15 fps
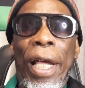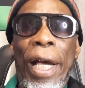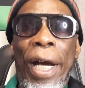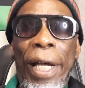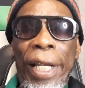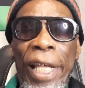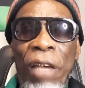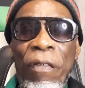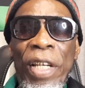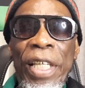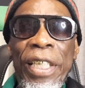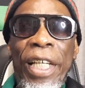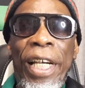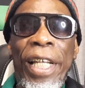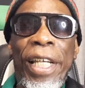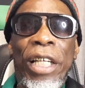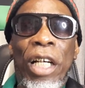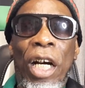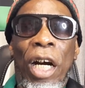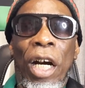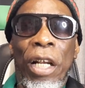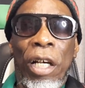and Ebenezer Lane
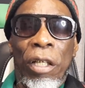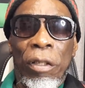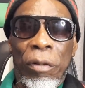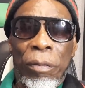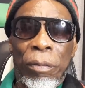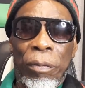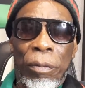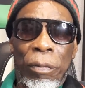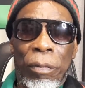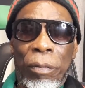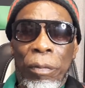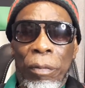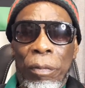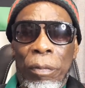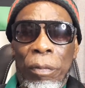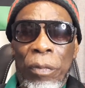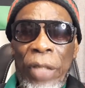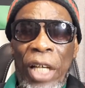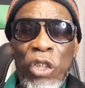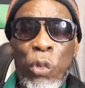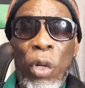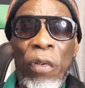corner.
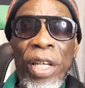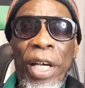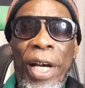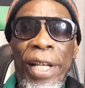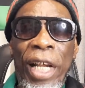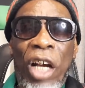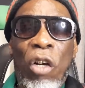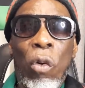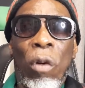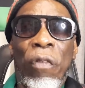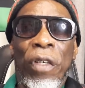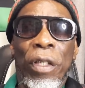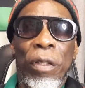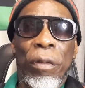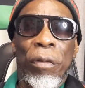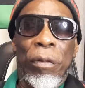That's where we got knocked over.